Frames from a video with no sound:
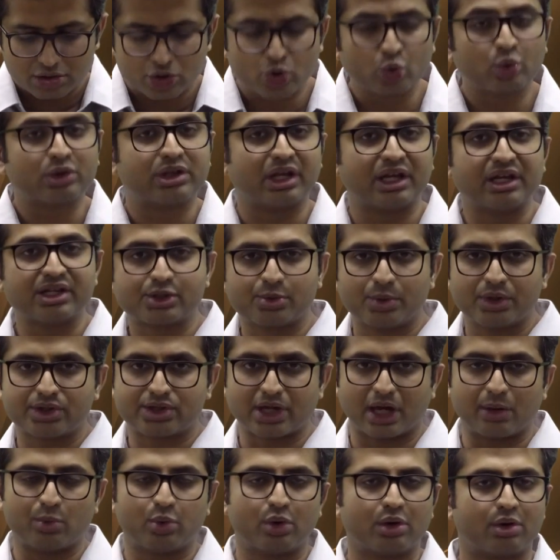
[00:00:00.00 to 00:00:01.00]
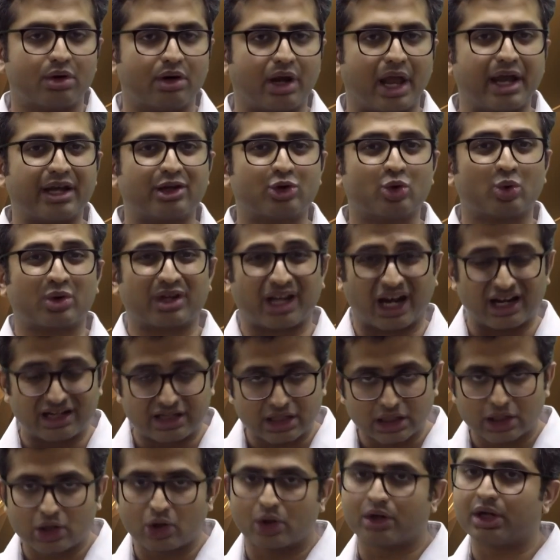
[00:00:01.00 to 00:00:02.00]
Two things which I would like to
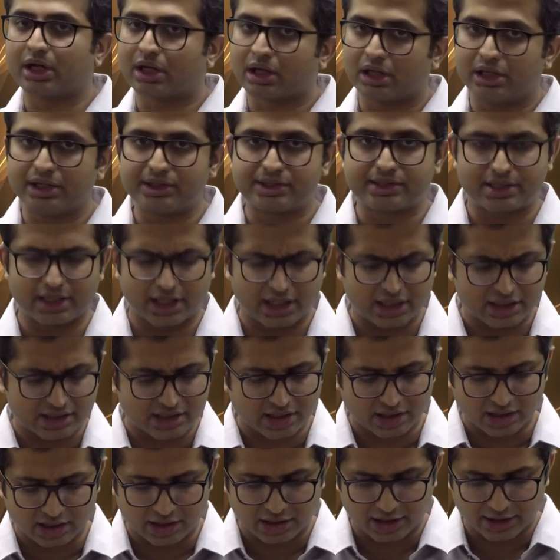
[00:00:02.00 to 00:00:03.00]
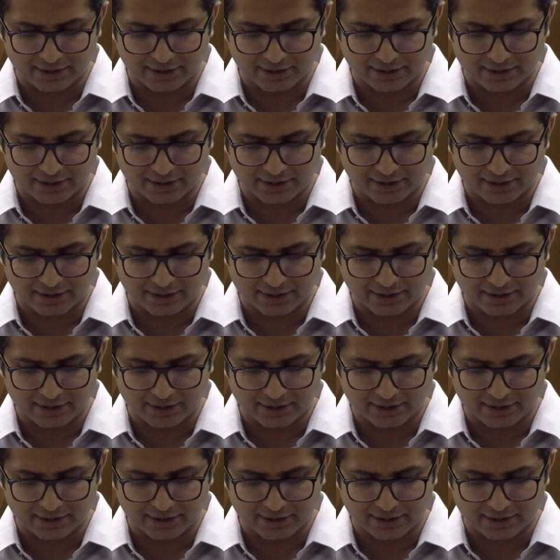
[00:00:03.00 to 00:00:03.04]
categorically state.